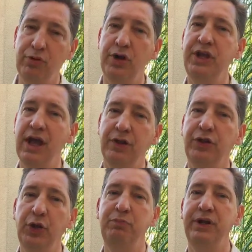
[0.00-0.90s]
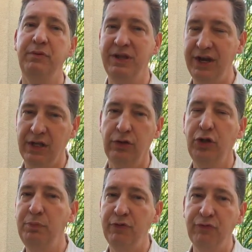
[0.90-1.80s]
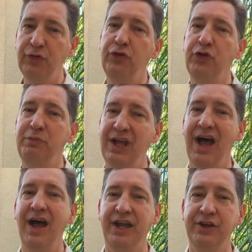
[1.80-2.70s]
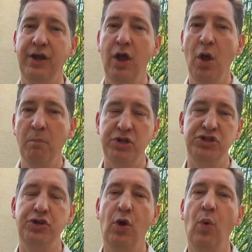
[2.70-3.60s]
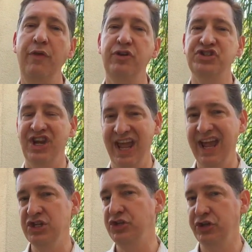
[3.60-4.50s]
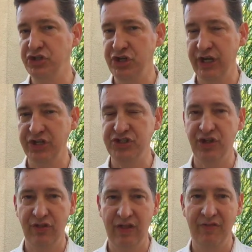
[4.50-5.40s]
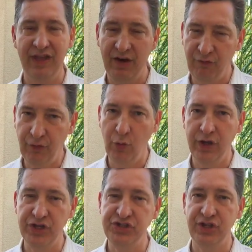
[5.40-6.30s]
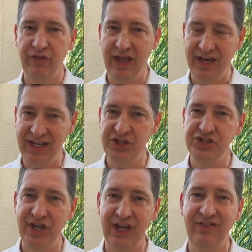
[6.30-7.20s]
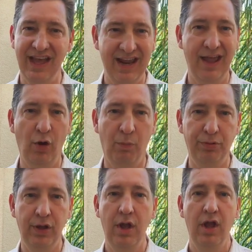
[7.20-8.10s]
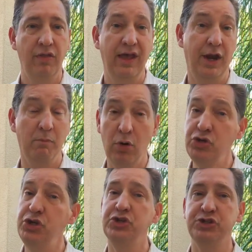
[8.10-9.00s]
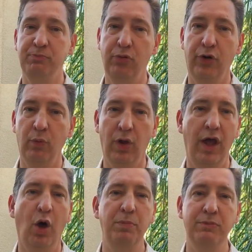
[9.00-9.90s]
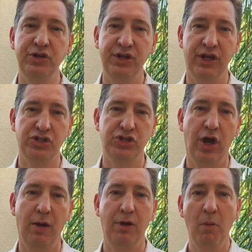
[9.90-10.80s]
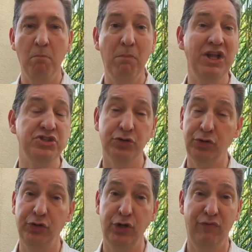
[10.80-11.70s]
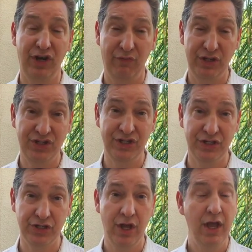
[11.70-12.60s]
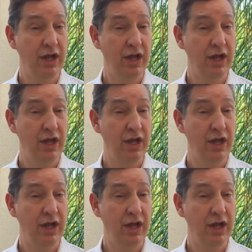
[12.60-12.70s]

putting out a little bit, getting a little bit further behind. But you know what? There's an excellent chance that that focus, that insight, that help, that emotional support will help him to get a job months earlier than if he didn't.